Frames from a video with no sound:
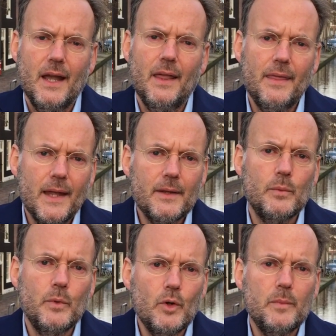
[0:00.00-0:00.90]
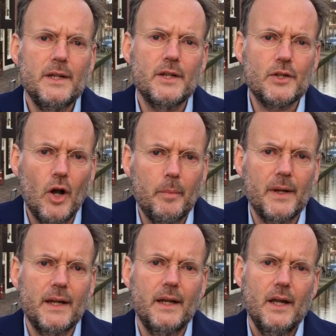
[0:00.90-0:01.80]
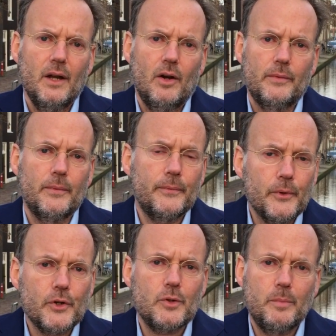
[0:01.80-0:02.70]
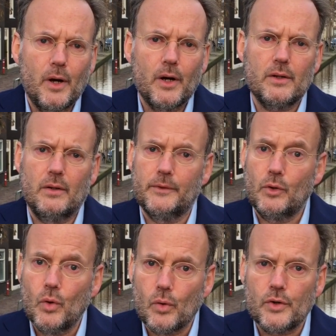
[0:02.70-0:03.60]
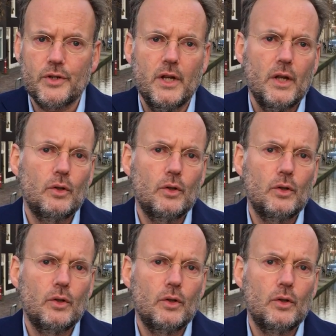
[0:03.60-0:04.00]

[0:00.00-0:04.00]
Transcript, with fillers: And that will be the topic of the first part of the course